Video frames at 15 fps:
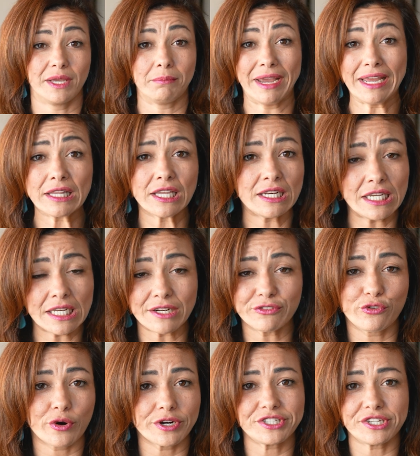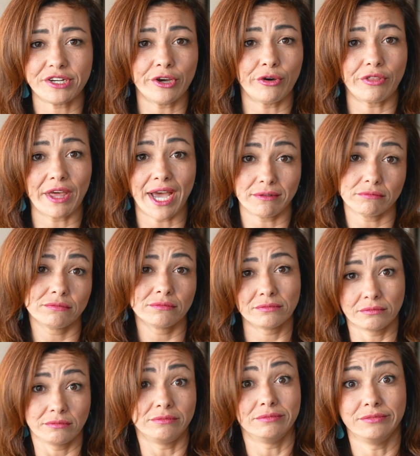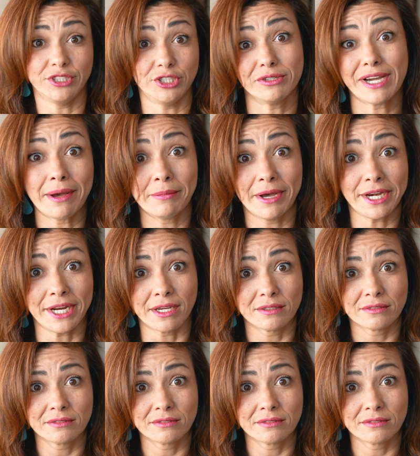mainly need it to know that you got money.